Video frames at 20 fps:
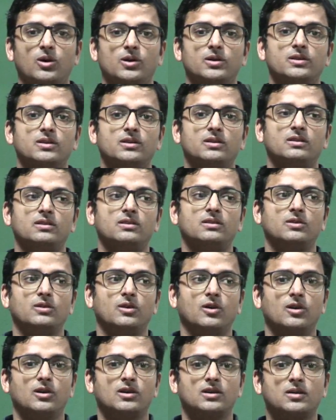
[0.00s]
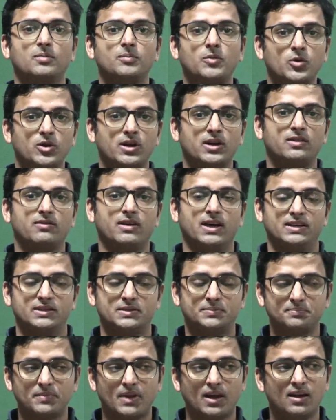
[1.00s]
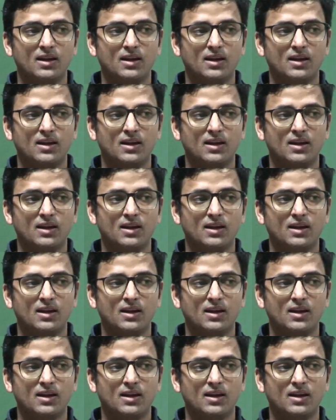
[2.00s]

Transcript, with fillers: on your computing device.